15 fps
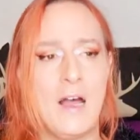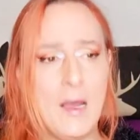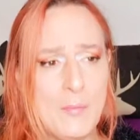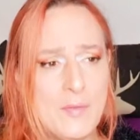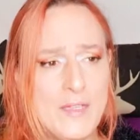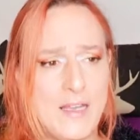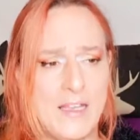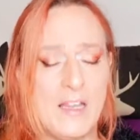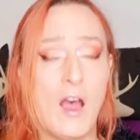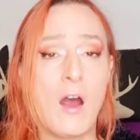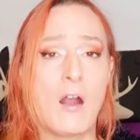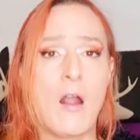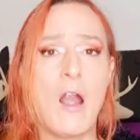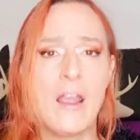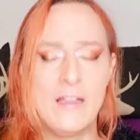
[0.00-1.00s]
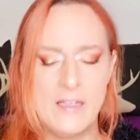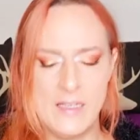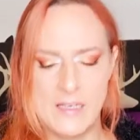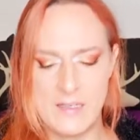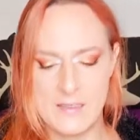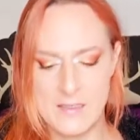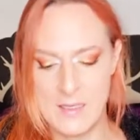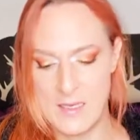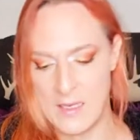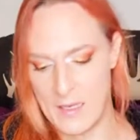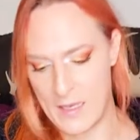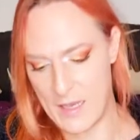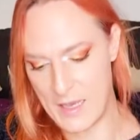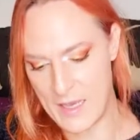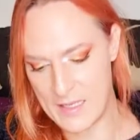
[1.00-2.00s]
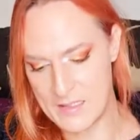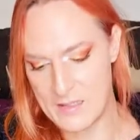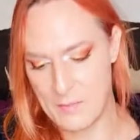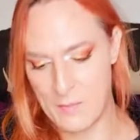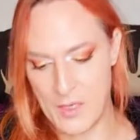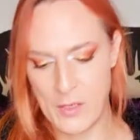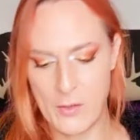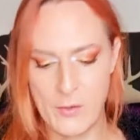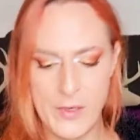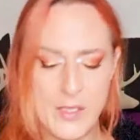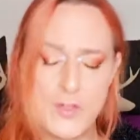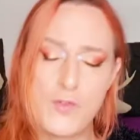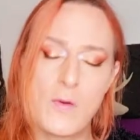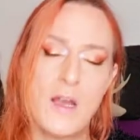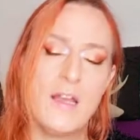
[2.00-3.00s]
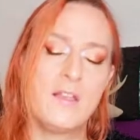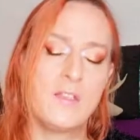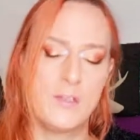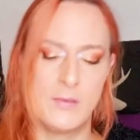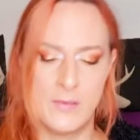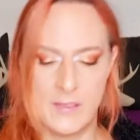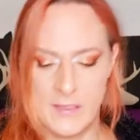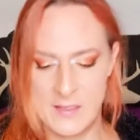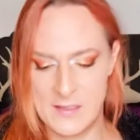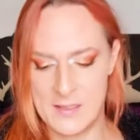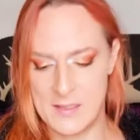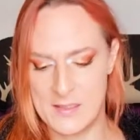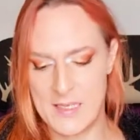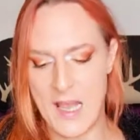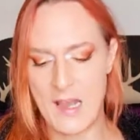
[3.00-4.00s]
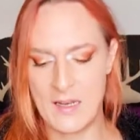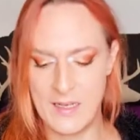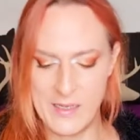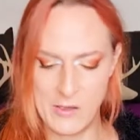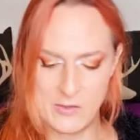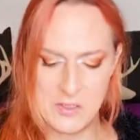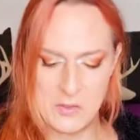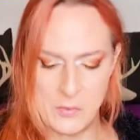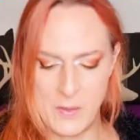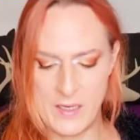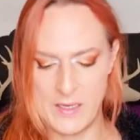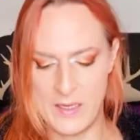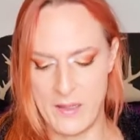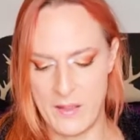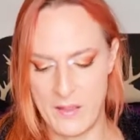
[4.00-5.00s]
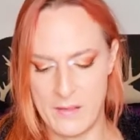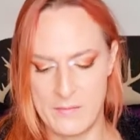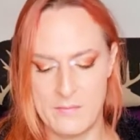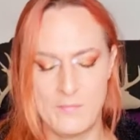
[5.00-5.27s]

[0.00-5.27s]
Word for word: update our ideas as Mercury trines Uranus exactly on the 20th.